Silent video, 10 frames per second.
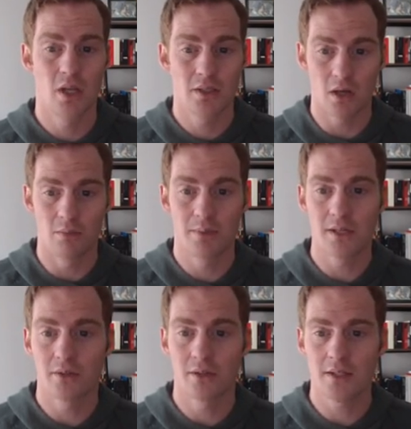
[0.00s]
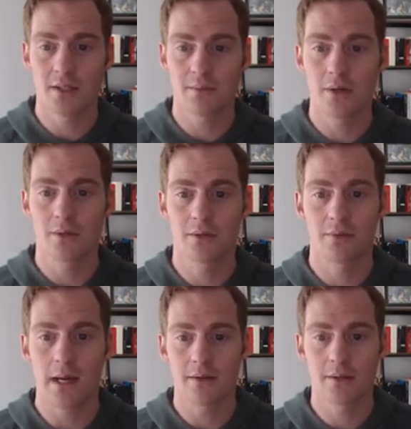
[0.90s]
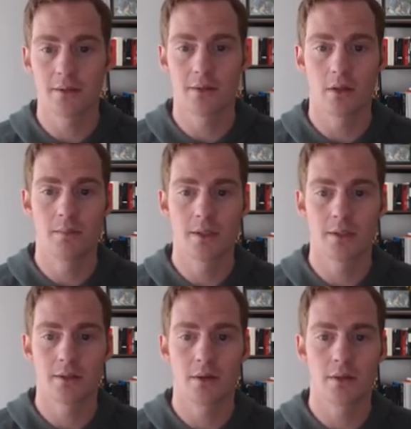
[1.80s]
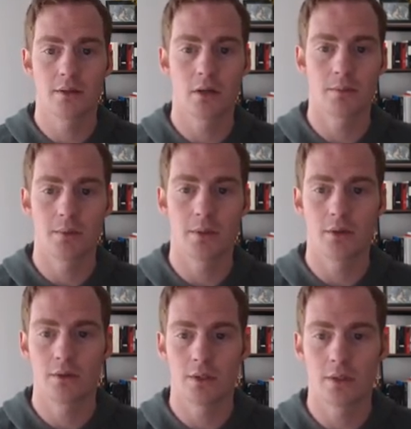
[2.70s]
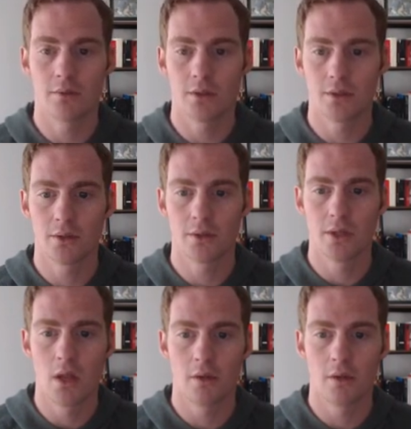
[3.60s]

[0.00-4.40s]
So potential customers, founders and solo business owners, entrepreneurs, individuals,